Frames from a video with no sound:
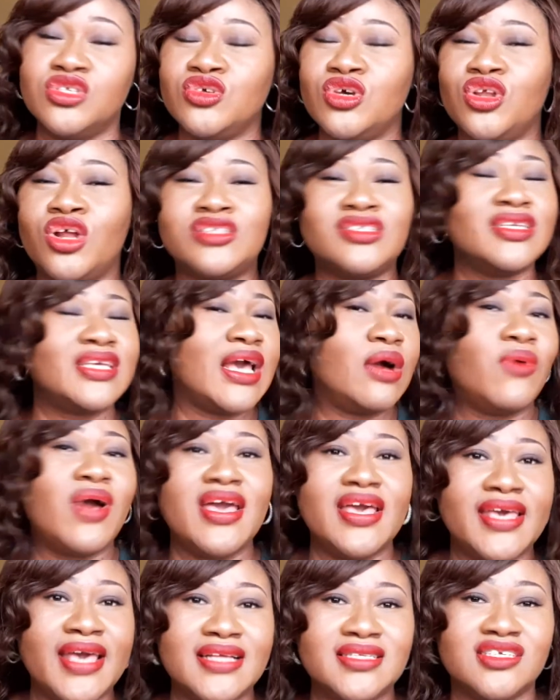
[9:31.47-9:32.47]
So he doesn't care where
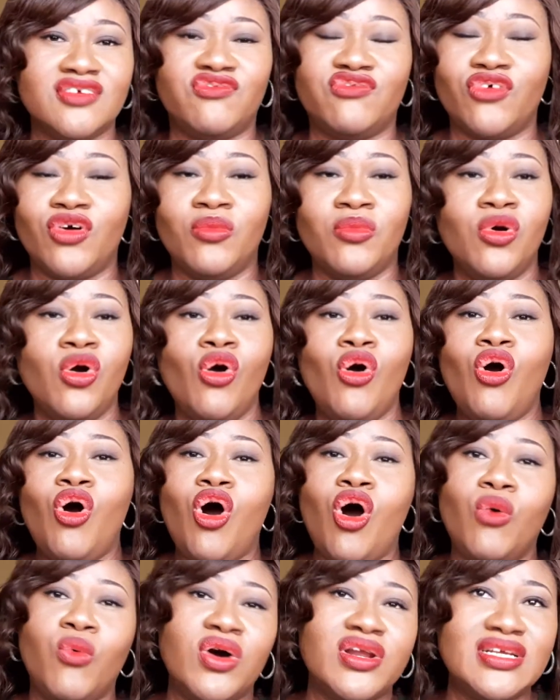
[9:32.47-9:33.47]
he gets it from
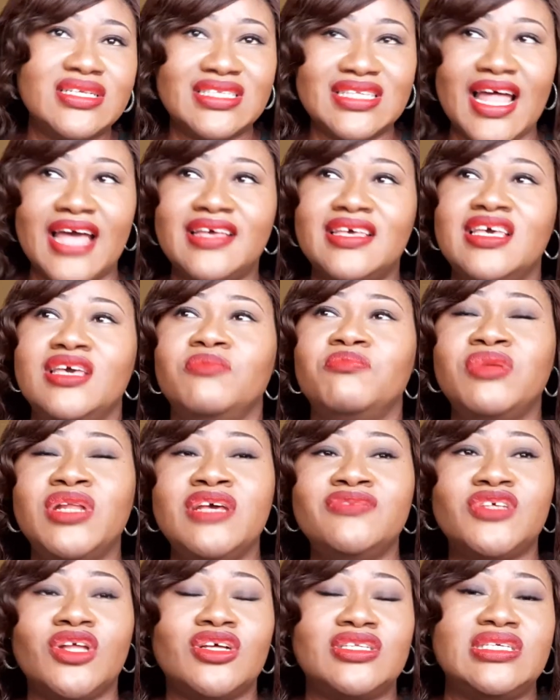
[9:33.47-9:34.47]
or what it's like. He
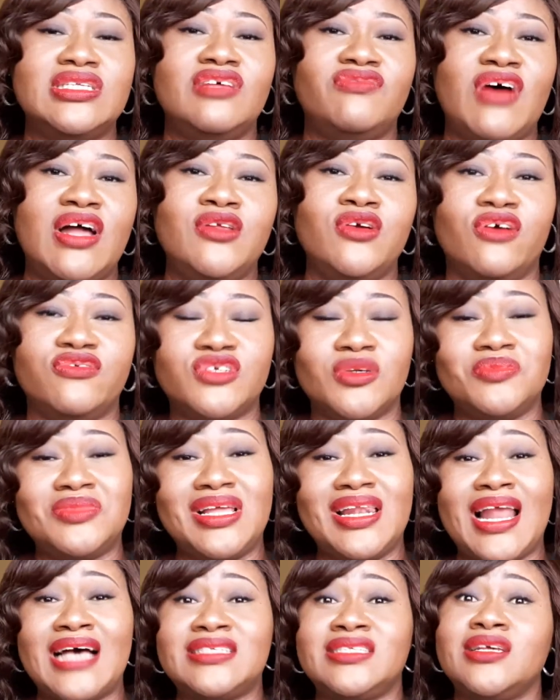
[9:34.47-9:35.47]
believes a lot in the value of
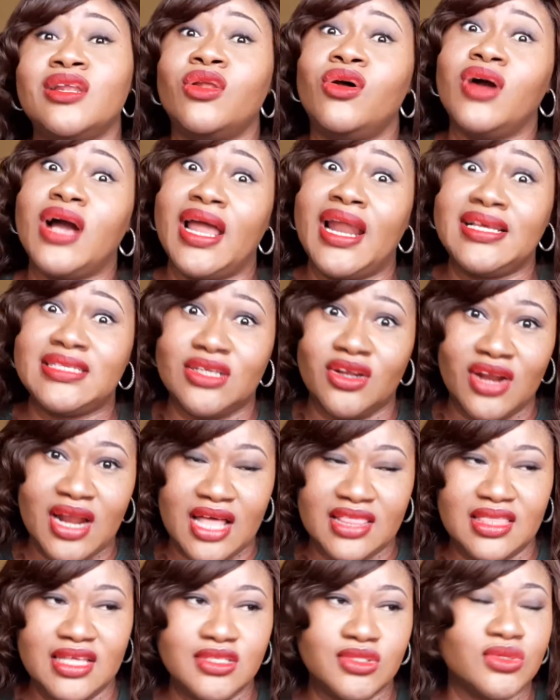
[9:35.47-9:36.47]
something lasting longer. That's another thing.